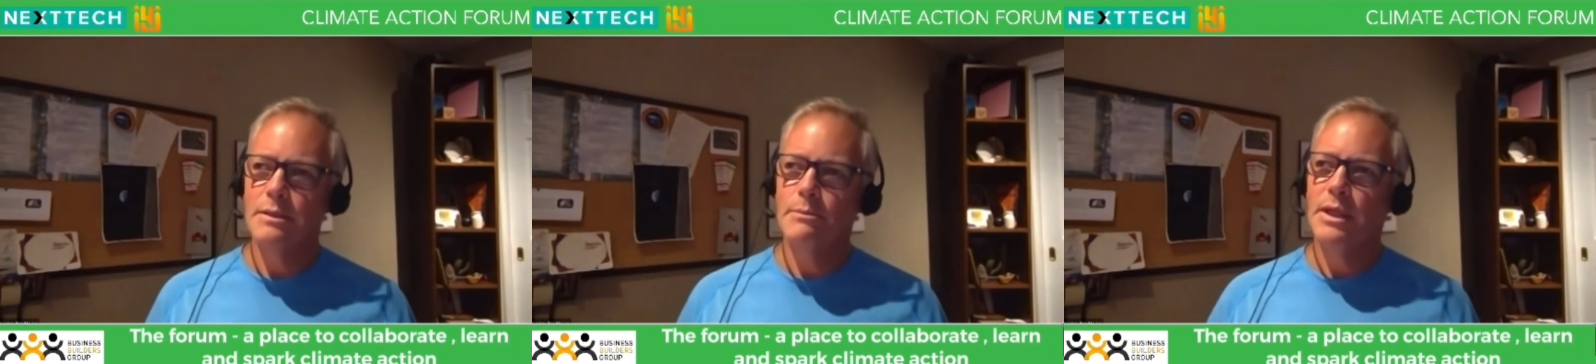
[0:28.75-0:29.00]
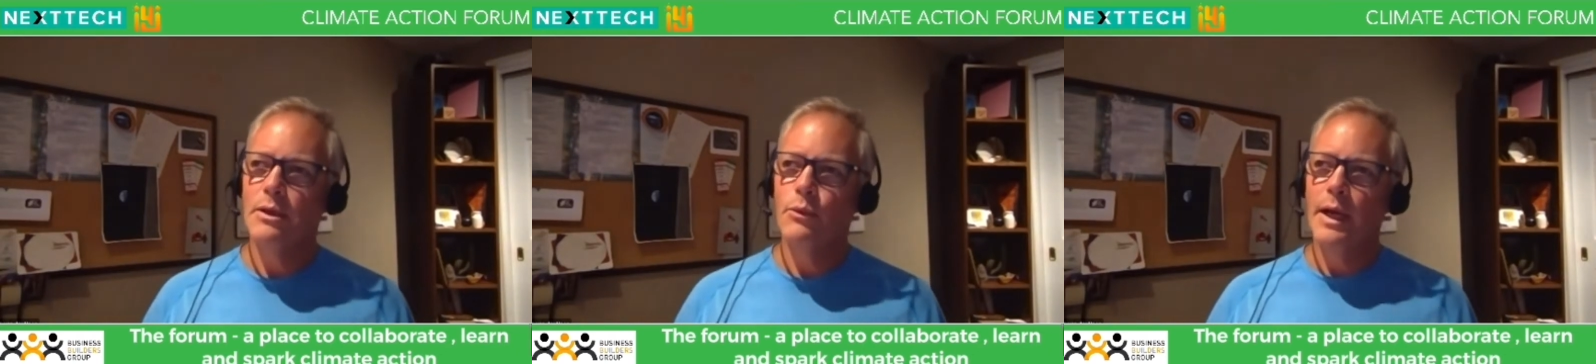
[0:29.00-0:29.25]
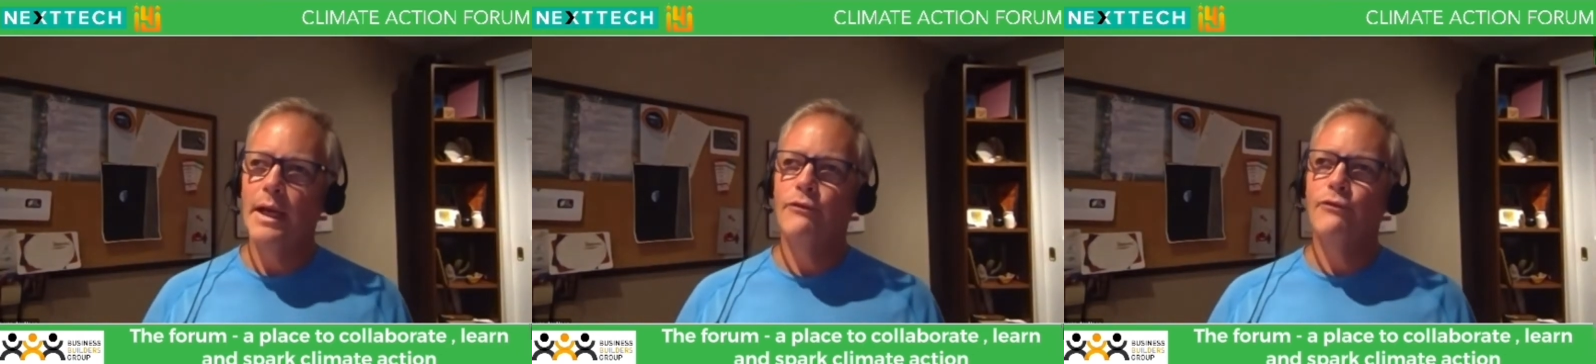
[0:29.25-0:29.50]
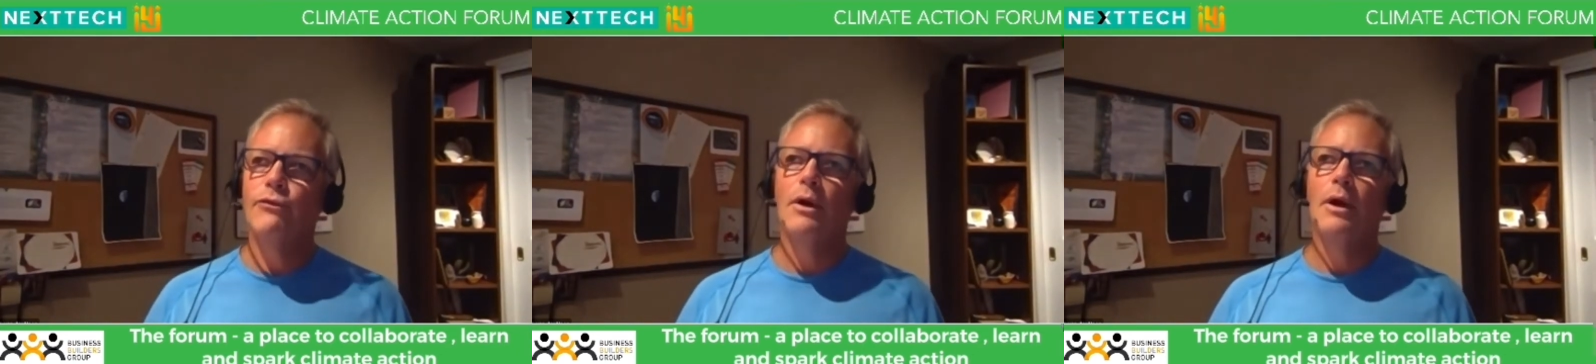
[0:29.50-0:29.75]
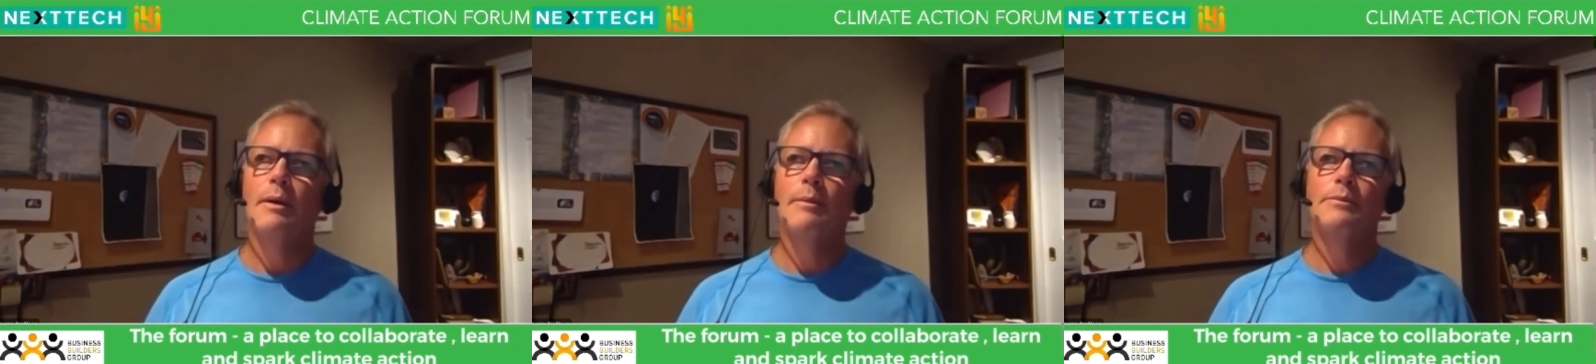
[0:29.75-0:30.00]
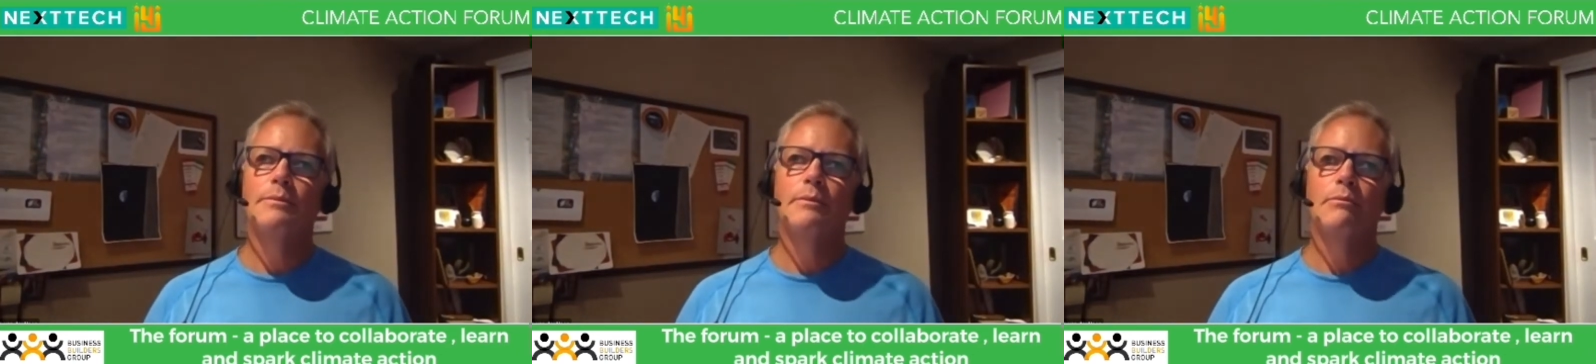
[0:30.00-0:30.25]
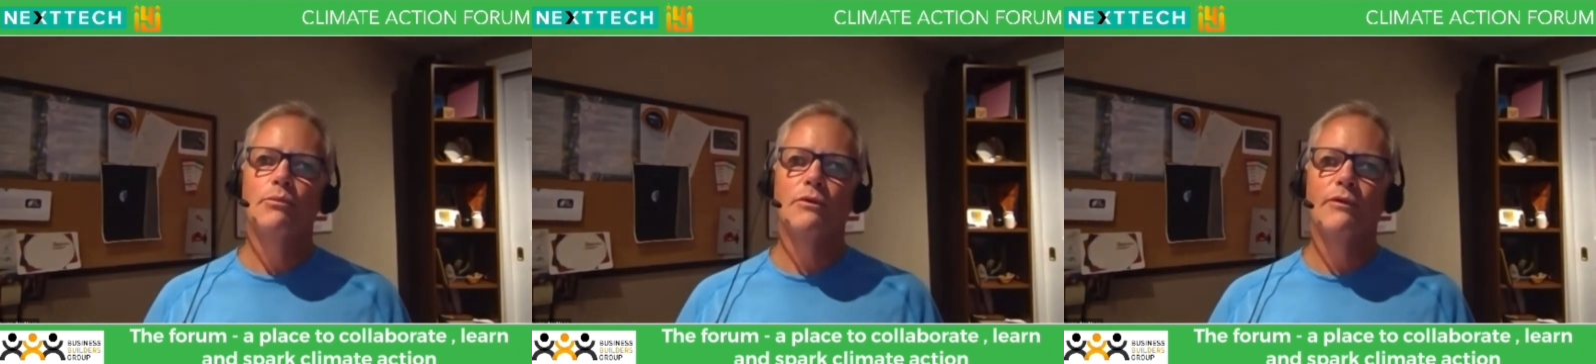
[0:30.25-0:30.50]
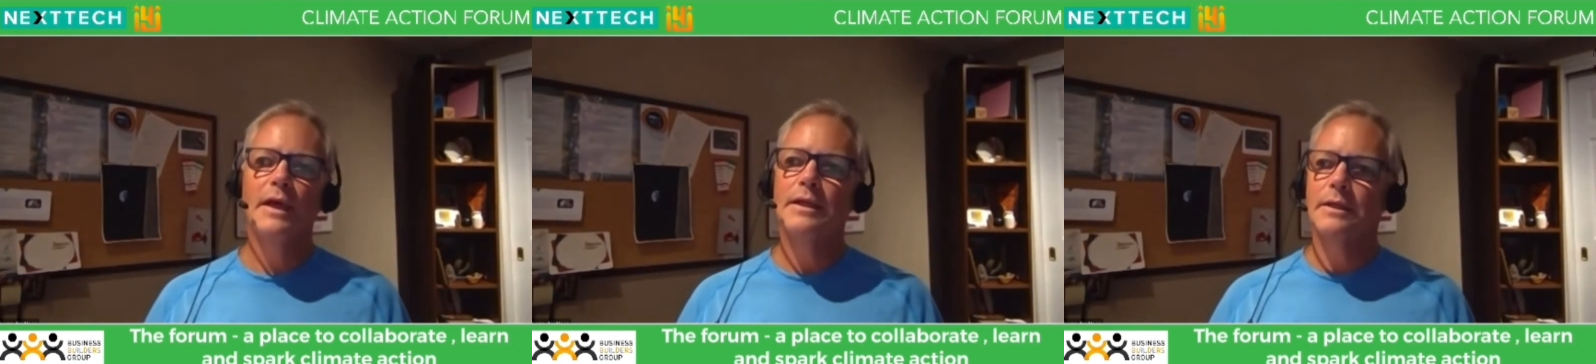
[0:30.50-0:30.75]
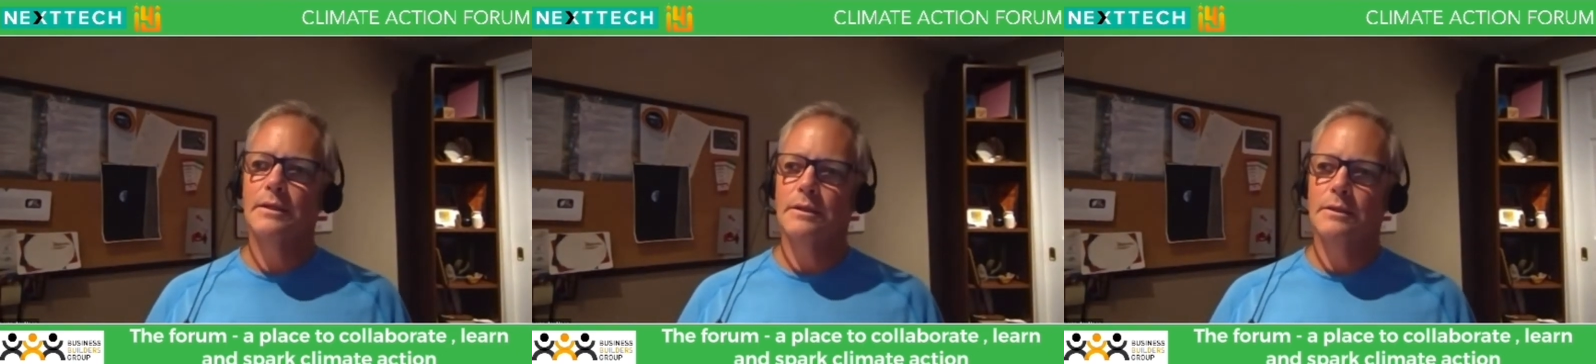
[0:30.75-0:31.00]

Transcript: to be away from preventing